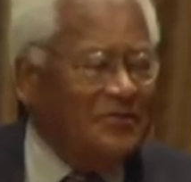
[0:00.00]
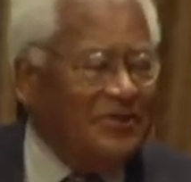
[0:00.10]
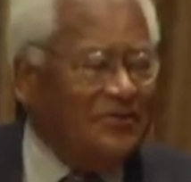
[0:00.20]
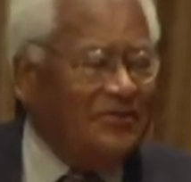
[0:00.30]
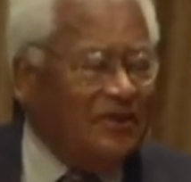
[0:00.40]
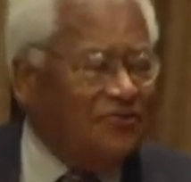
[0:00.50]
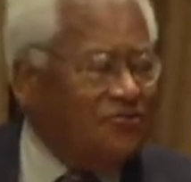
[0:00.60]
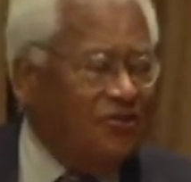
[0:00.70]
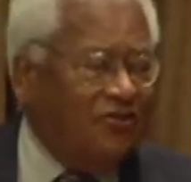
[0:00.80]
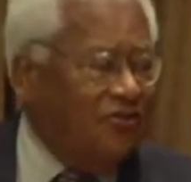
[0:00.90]
But such
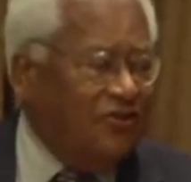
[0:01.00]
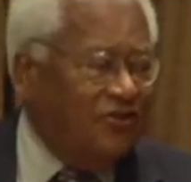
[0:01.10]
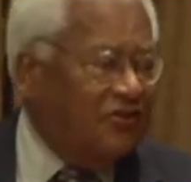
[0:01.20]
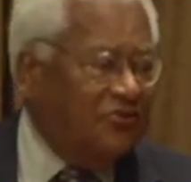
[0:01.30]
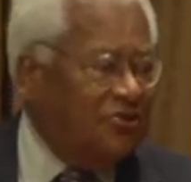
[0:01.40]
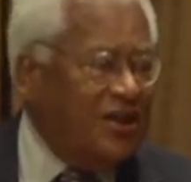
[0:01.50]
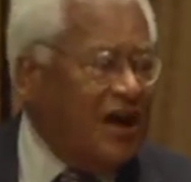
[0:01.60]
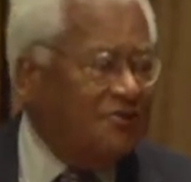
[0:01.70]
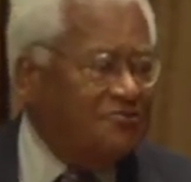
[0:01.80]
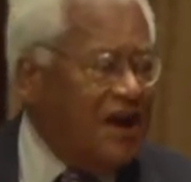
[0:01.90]
resources were
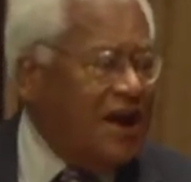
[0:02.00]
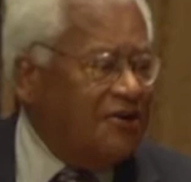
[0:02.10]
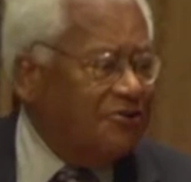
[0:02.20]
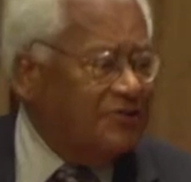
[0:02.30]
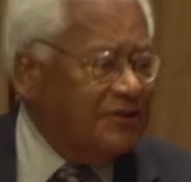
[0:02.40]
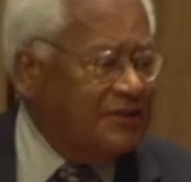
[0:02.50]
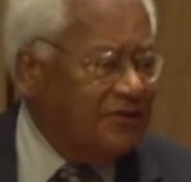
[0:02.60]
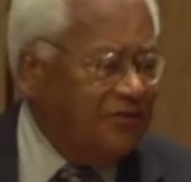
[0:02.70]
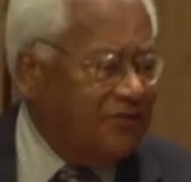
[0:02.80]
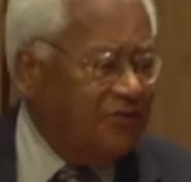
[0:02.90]
not around in
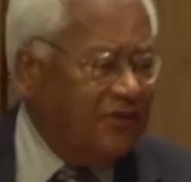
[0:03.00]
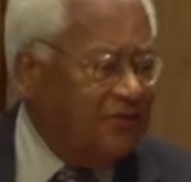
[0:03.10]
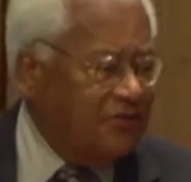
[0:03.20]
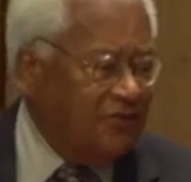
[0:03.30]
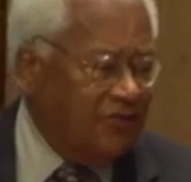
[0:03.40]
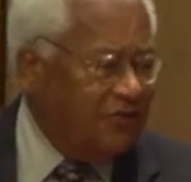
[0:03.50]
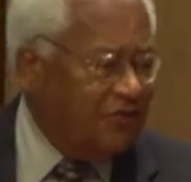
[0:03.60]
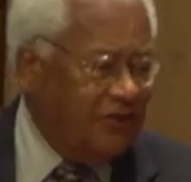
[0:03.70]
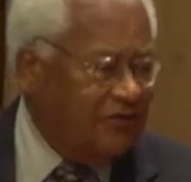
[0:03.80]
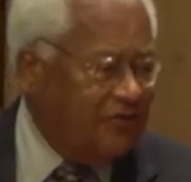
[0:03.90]
the 50s or the
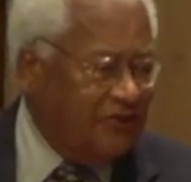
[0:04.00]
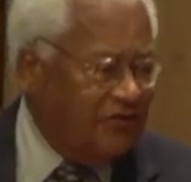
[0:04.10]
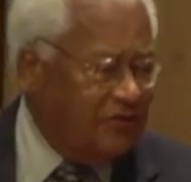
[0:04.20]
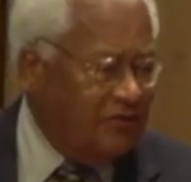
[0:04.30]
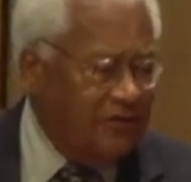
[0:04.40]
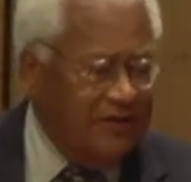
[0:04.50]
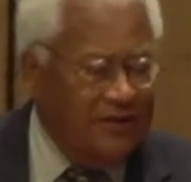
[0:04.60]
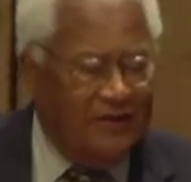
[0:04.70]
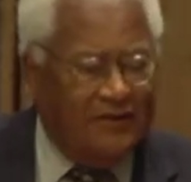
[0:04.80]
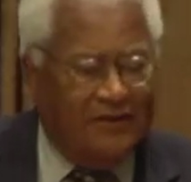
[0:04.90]
60s or
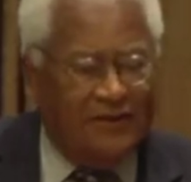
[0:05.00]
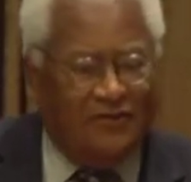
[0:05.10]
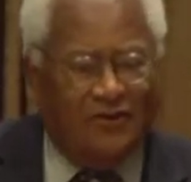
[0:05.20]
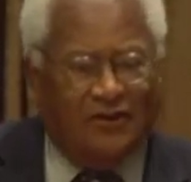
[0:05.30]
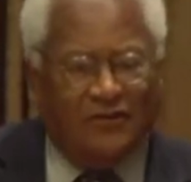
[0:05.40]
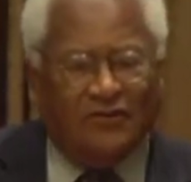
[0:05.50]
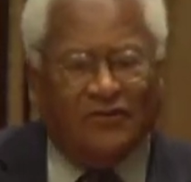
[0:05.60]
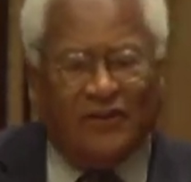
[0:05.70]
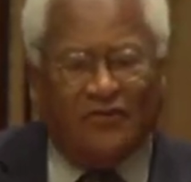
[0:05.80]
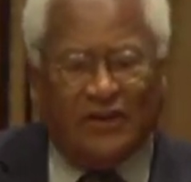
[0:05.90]
even in the
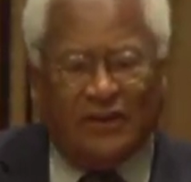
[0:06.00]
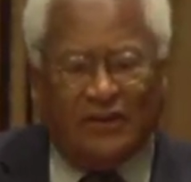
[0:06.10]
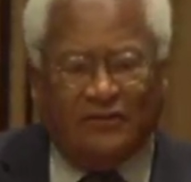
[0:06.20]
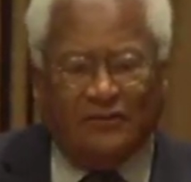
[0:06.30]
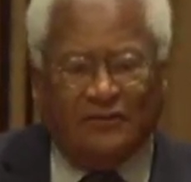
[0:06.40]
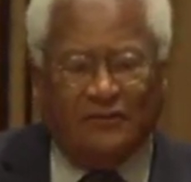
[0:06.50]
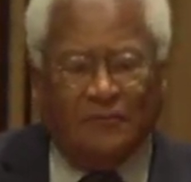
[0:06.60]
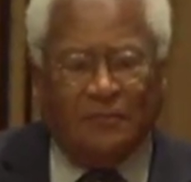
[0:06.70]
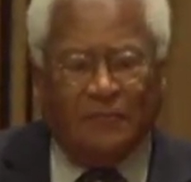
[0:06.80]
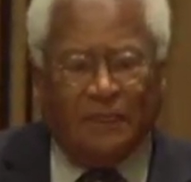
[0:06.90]
70s.
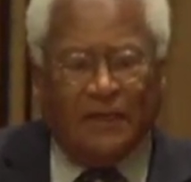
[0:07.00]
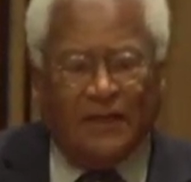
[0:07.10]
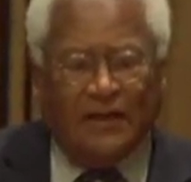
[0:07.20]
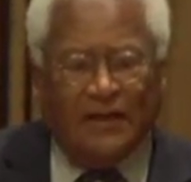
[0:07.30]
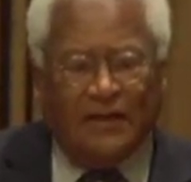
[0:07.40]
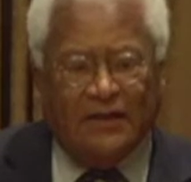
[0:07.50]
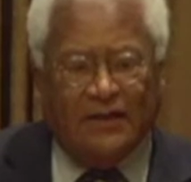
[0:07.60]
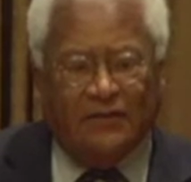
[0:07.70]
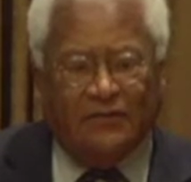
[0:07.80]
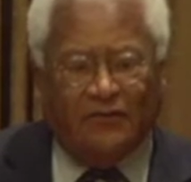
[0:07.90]

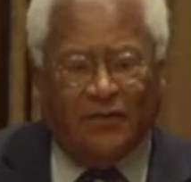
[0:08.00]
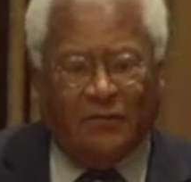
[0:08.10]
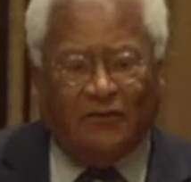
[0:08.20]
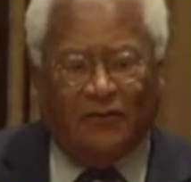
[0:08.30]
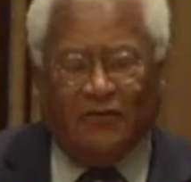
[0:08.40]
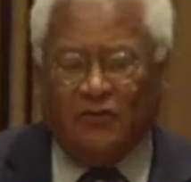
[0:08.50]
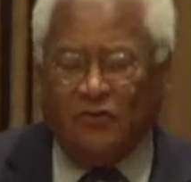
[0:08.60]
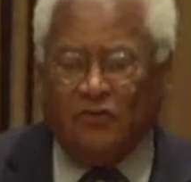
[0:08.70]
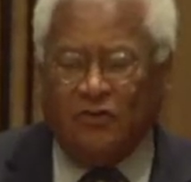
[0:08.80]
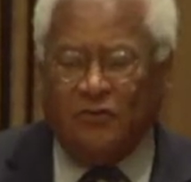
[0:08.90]
And some of us who
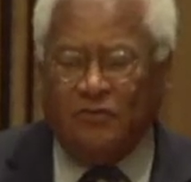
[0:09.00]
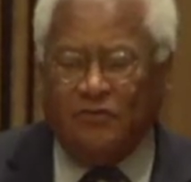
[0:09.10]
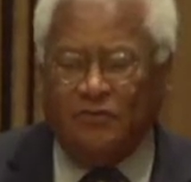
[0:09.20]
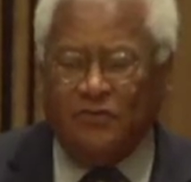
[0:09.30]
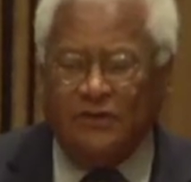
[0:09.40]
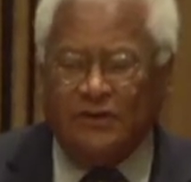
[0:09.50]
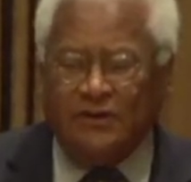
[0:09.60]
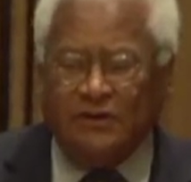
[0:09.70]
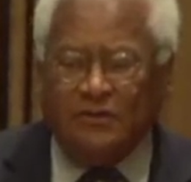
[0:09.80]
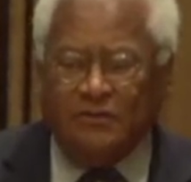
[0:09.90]
were
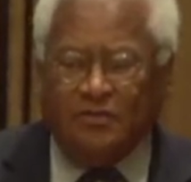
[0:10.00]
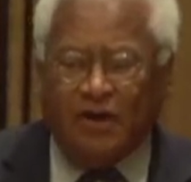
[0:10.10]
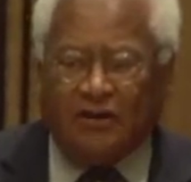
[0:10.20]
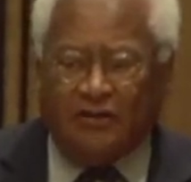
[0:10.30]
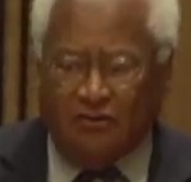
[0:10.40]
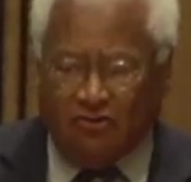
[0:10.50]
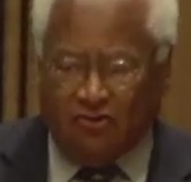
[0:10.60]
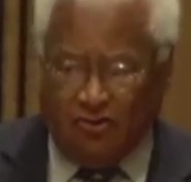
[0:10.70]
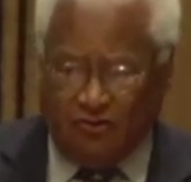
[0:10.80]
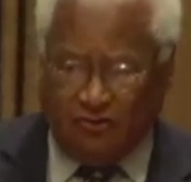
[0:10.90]

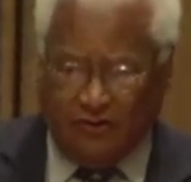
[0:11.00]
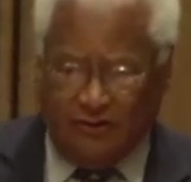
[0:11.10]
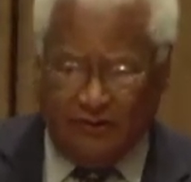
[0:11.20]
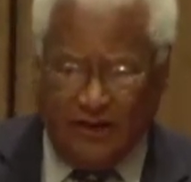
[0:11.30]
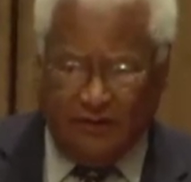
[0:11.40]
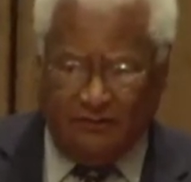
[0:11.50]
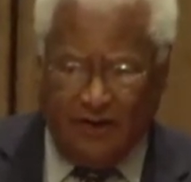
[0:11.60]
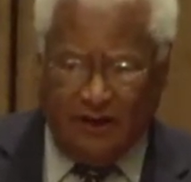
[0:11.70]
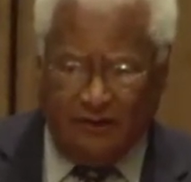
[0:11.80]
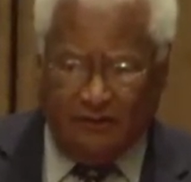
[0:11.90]
practitioners of
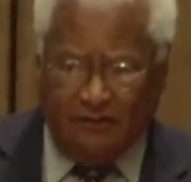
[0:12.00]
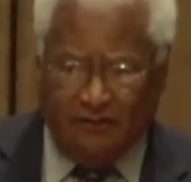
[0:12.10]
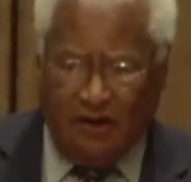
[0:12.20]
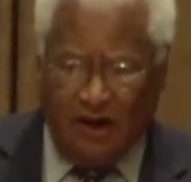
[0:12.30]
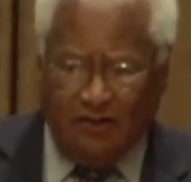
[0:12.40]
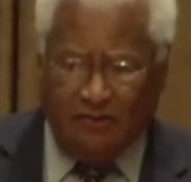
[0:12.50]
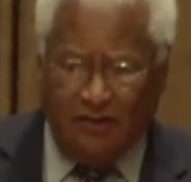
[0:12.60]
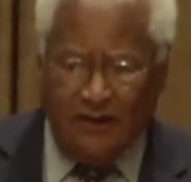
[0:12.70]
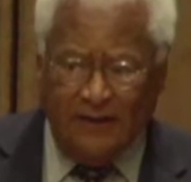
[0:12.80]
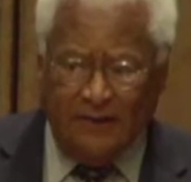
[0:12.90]
nonviolent
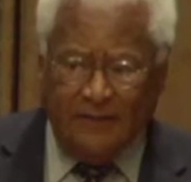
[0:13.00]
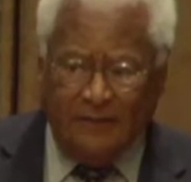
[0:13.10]
strategy